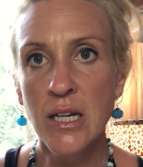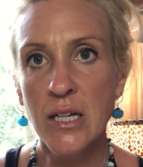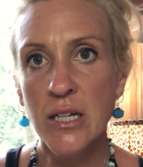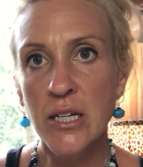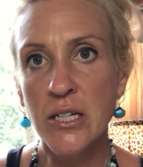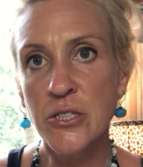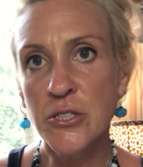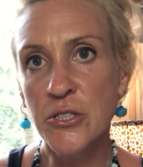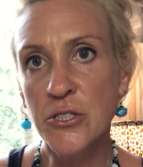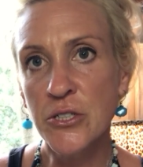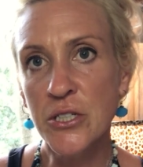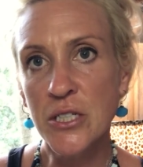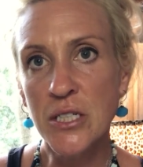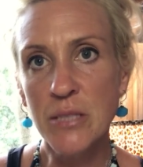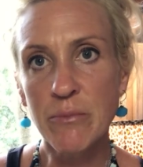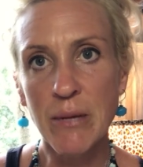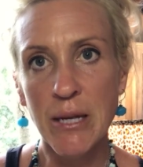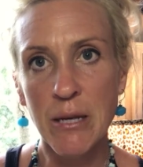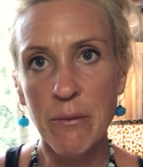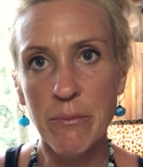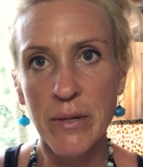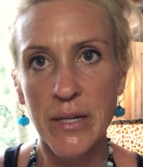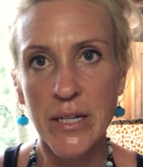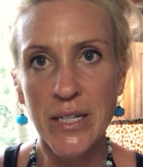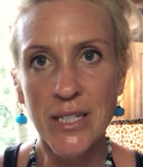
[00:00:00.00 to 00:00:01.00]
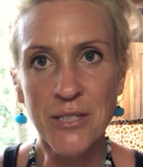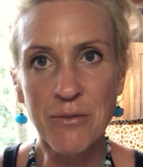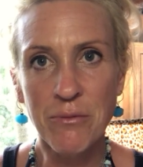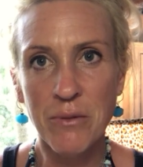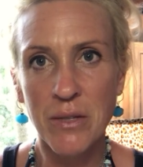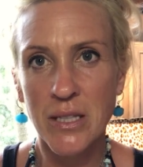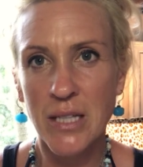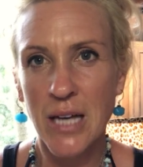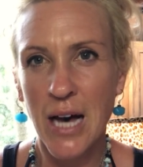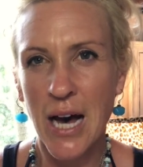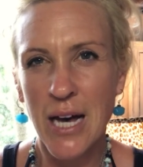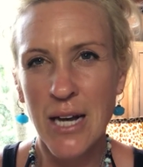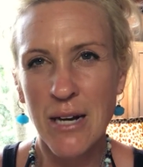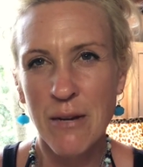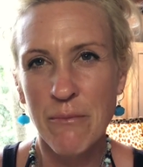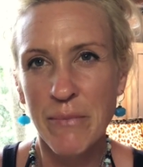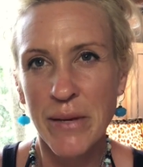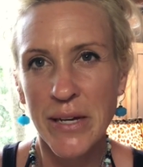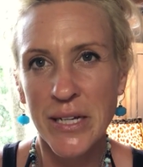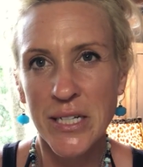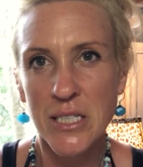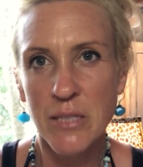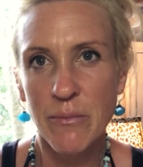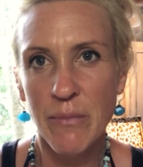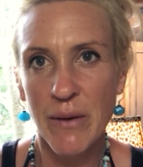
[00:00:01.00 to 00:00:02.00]
Could you just make peace with that and
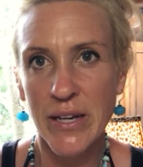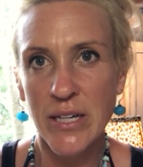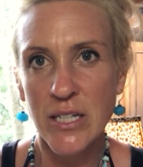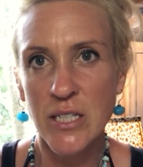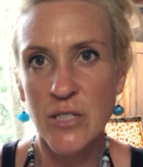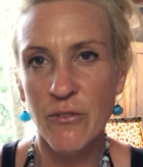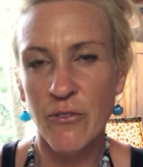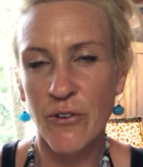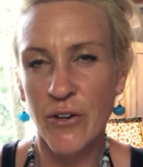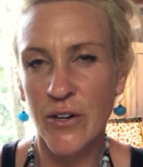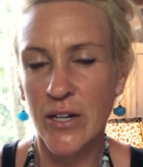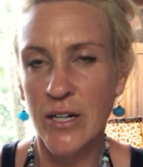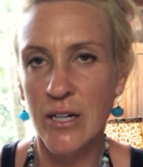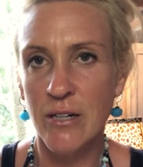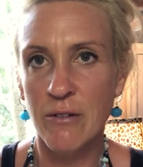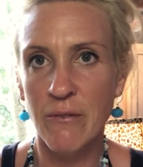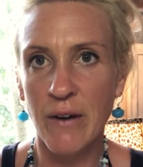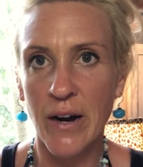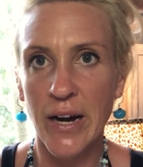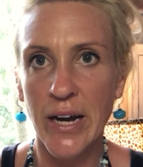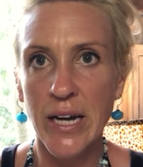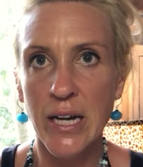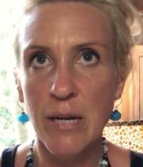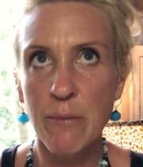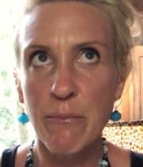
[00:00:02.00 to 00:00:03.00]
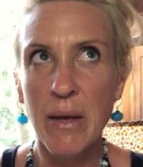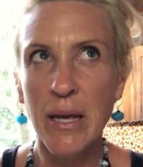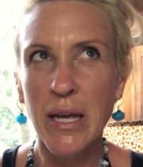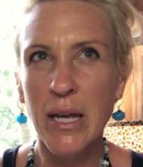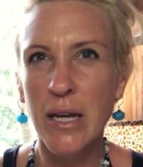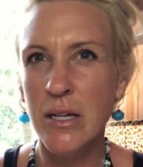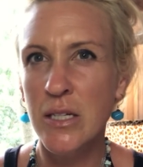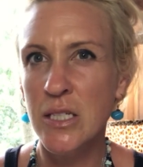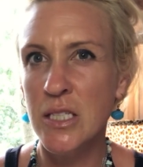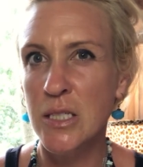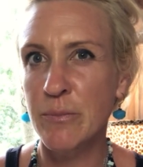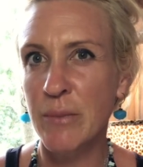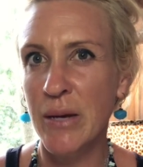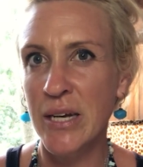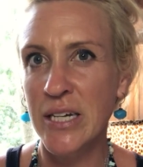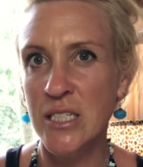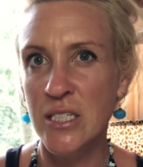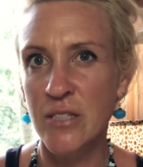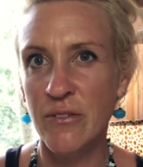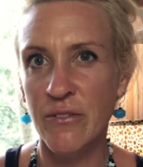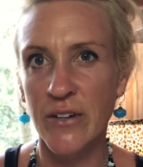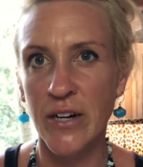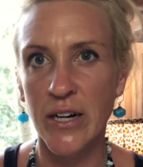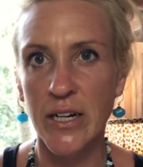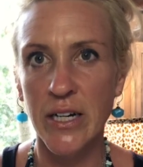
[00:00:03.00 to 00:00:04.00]
make space for it, right? Making
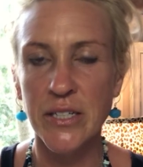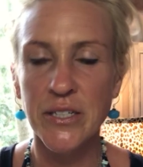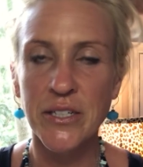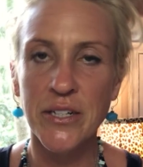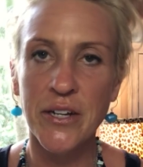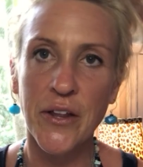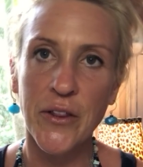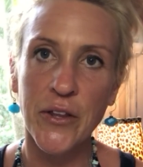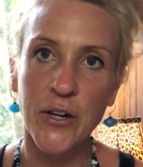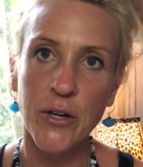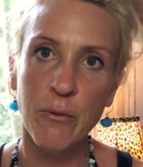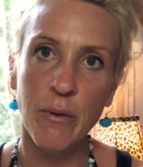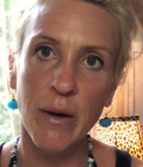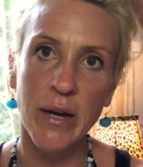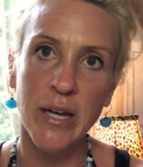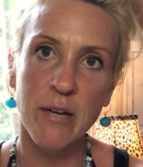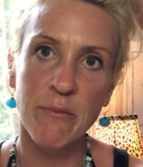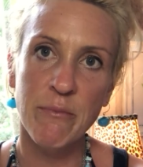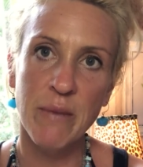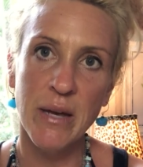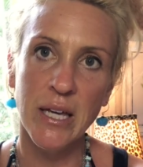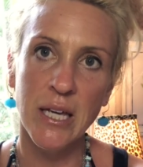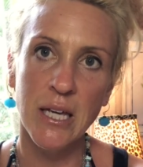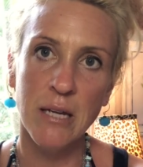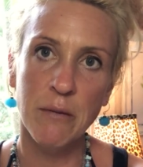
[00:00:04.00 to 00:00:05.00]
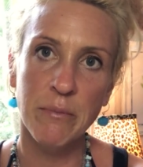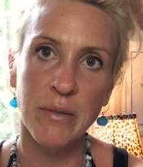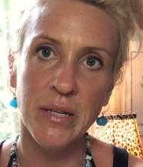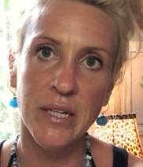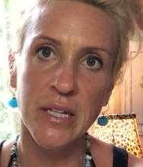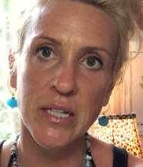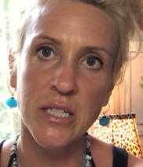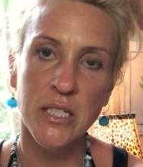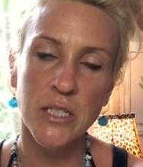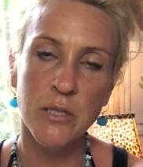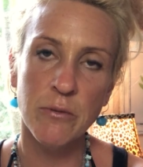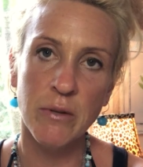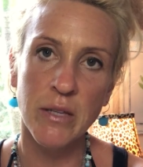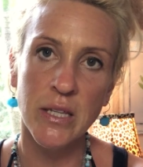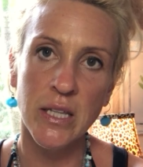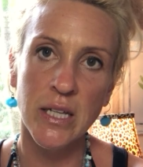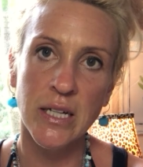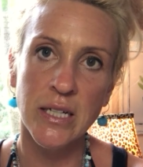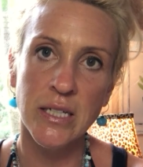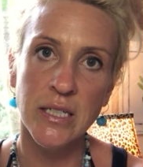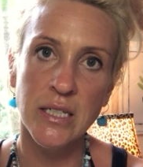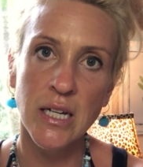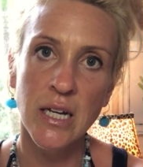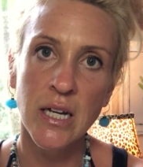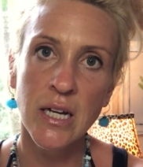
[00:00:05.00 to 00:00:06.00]
space for it is another way of making peace with
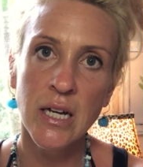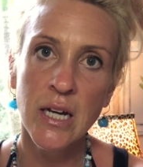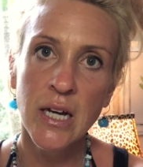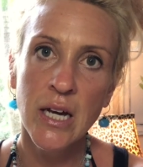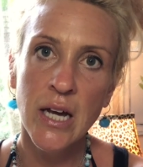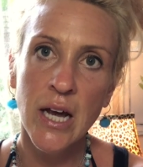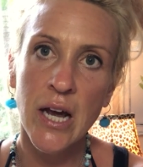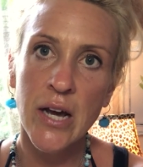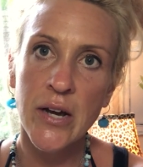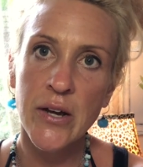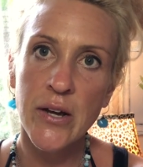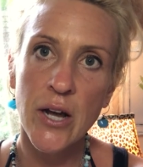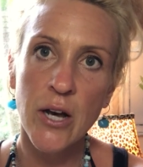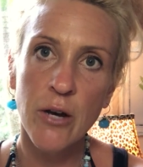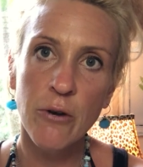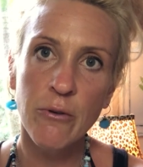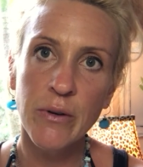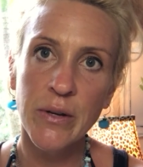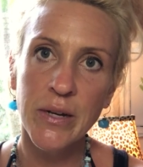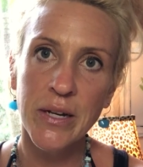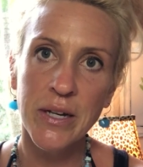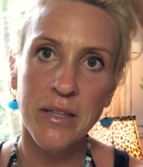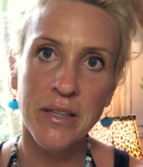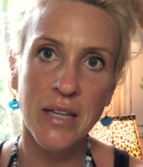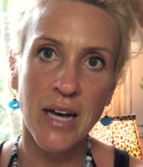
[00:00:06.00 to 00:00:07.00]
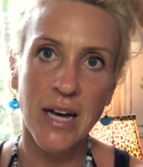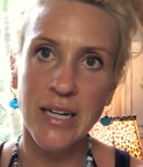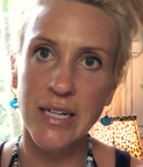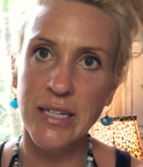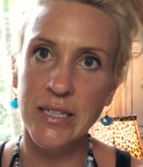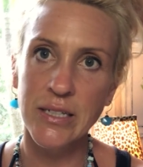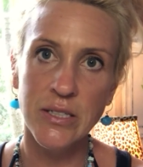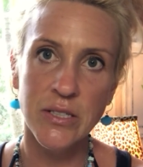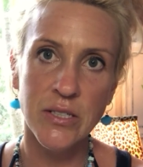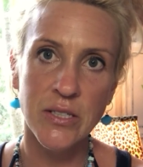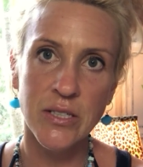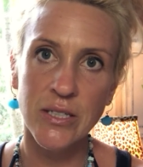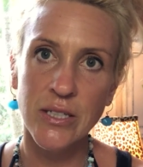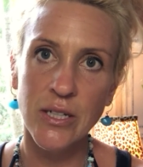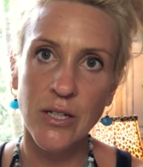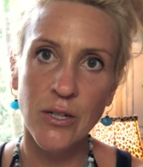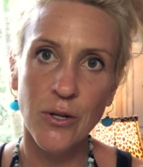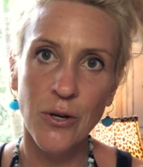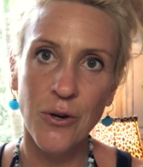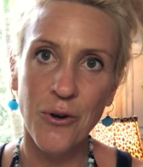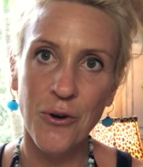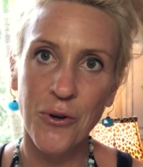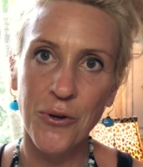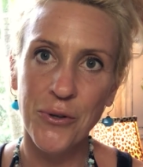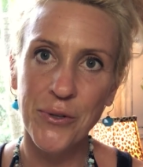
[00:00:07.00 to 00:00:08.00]
it, and knowing that it's
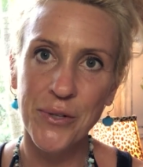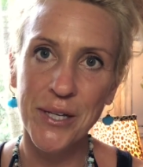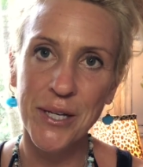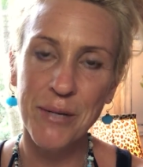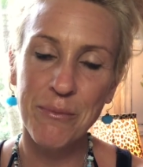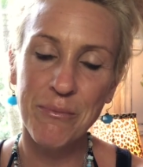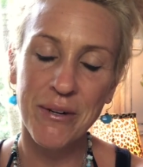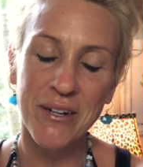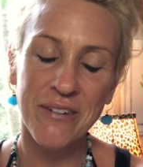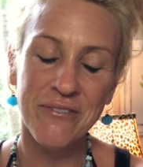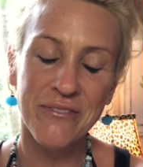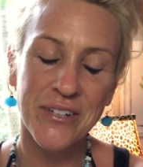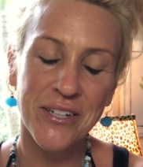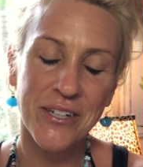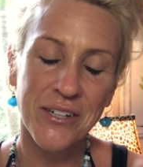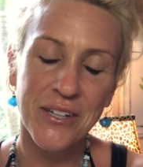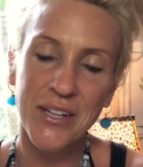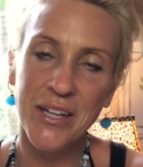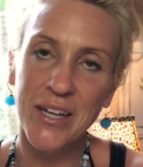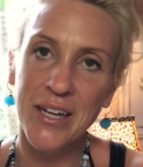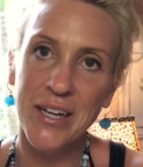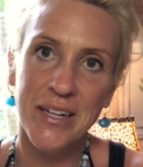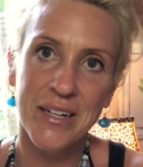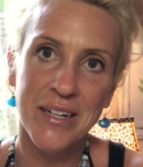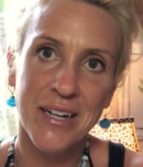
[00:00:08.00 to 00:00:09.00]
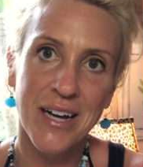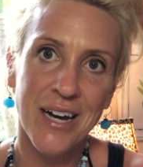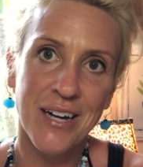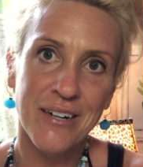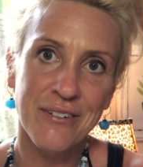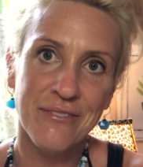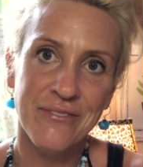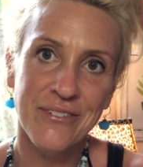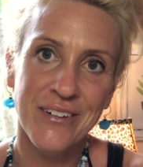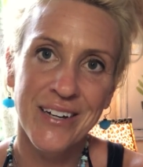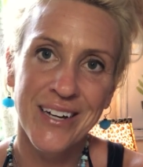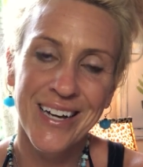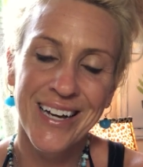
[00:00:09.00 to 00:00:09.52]
still wholly, perfectly enough.